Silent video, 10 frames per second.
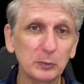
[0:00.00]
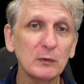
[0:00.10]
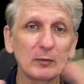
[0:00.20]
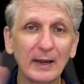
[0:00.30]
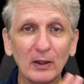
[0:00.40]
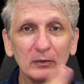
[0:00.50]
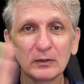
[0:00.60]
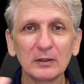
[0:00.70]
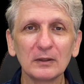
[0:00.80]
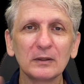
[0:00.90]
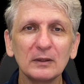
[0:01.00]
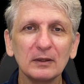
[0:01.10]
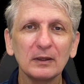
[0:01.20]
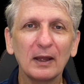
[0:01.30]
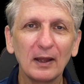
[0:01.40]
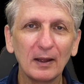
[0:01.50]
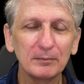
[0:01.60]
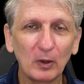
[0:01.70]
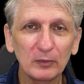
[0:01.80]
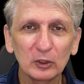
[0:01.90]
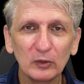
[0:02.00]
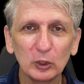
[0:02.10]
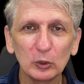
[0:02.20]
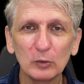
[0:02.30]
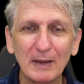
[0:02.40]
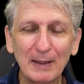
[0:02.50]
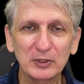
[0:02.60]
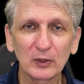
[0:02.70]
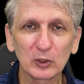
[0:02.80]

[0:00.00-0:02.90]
um, on the Google Maps and the Google Earth environment